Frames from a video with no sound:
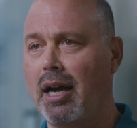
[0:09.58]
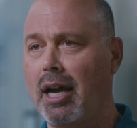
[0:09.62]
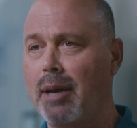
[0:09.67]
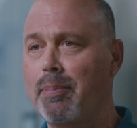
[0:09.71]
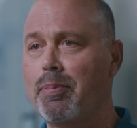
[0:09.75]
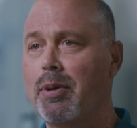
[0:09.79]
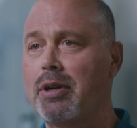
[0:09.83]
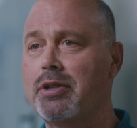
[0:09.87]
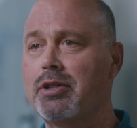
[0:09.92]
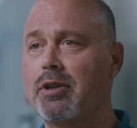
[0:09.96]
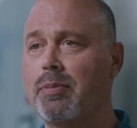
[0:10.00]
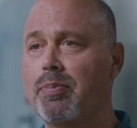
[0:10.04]

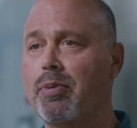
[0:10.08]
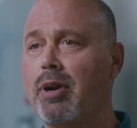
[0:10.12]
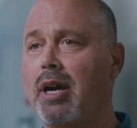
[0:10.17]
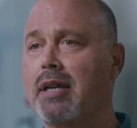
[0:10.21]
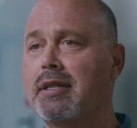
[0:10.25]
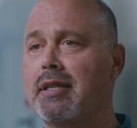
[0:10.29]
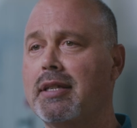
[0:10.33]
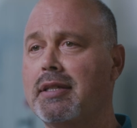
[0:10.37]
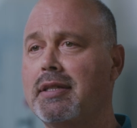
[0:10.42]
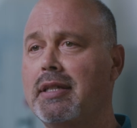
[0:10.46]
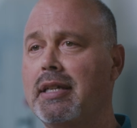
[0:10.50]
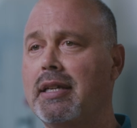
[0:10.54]
High-pressure
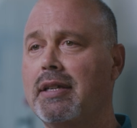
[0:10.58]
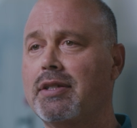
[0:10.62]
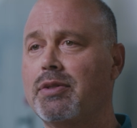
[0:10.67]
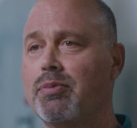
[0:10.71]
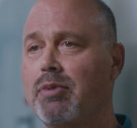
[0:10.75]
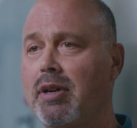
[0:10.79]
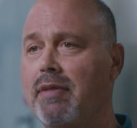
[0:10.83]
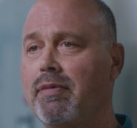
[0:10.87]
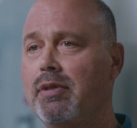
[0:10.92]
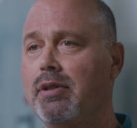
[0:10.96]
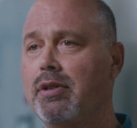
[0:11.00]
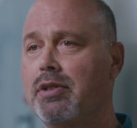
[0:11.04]
processing is
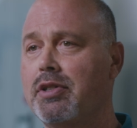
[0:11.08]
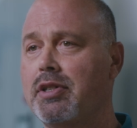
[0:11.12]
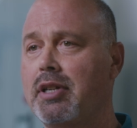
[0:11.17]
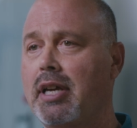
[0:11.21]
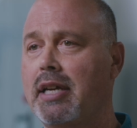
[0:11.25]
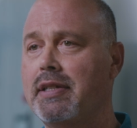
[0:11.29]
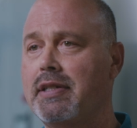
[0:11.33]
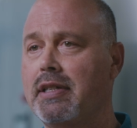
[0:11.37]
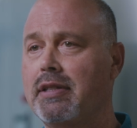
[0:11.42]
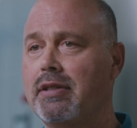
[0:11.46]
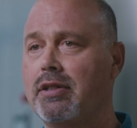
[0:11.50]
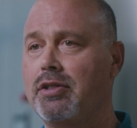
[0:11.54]

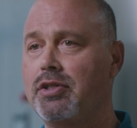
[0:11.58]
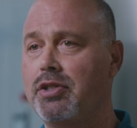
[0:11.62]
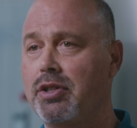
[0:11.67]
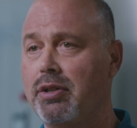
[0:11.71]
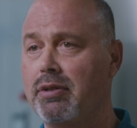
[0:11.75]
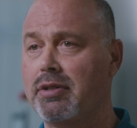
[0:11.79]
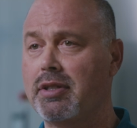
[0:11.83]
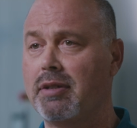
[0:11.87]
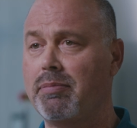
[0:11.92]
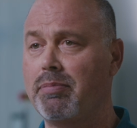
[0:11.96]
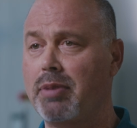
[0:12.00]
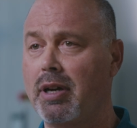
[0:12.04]
revolutionizing the
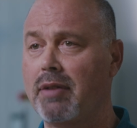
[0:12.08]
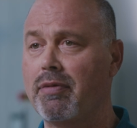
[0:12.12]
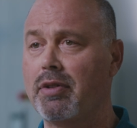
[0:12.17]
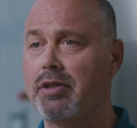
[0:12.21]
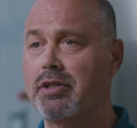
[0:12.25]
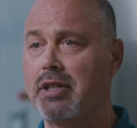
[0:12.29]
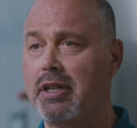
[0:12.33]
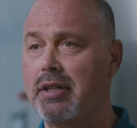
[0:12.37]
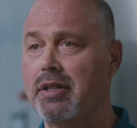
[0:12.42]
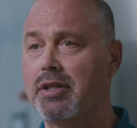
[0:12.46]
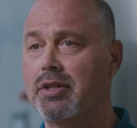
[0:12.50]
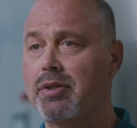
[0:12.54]
juice and
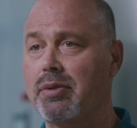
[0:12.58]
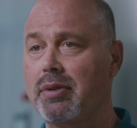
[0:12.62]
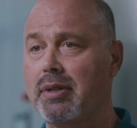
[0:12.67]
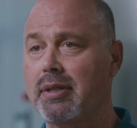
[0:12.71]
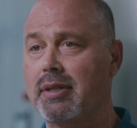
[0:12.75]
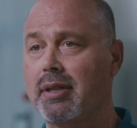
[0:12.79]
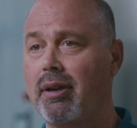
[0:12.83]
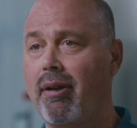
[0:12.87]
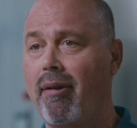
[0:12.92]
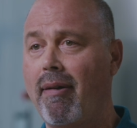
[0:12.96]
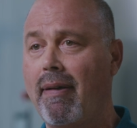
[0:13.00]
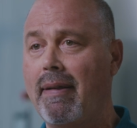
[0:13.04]
beverage
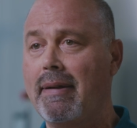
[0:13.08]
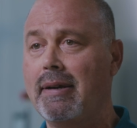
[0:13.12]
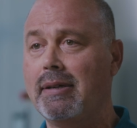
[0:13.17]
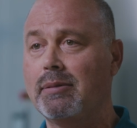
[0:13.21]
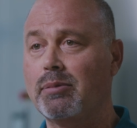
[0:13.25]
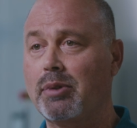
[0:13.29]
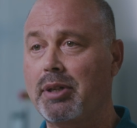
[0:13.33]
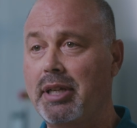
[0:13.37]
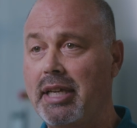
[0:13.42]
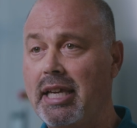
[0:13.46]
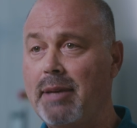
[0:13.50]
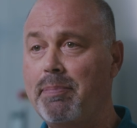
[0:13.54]
industries,
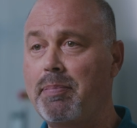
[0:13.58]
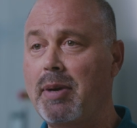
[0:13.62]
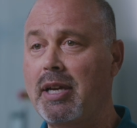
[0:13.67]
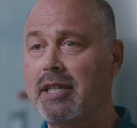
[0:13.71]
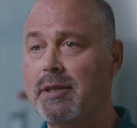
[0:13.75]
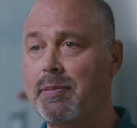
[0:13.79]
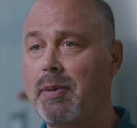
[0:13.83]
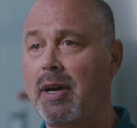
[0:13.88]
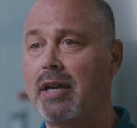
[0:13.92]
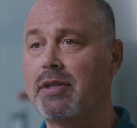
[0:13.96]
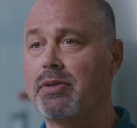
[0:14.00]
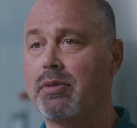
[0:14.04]
where
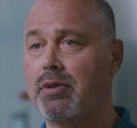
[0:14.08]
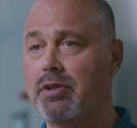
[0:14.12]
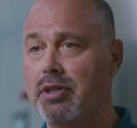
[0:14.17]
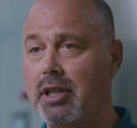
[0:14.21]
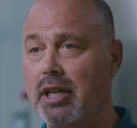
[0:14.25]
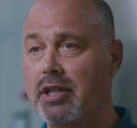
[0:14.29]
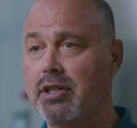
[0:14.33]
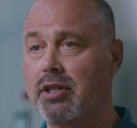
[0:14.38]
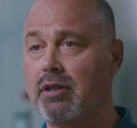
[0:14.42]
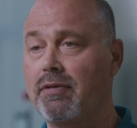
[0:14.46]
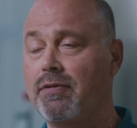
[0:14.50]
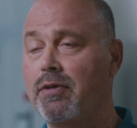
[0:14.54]
heat-based
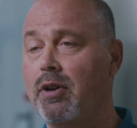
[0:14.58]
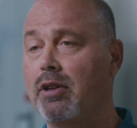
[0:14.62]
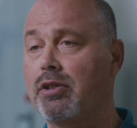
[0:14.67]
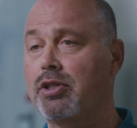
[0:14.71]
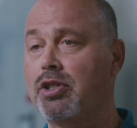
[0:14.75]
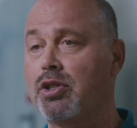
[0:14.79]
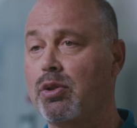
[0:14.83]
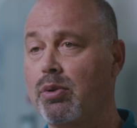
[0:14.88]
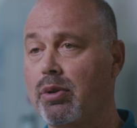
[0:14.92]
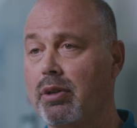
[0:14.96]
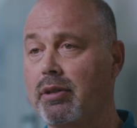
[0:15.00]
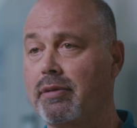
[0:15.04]
pasteurization falls
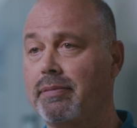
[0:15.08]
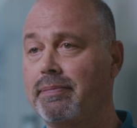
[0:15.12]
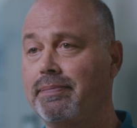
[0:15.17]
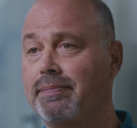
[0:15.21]
short.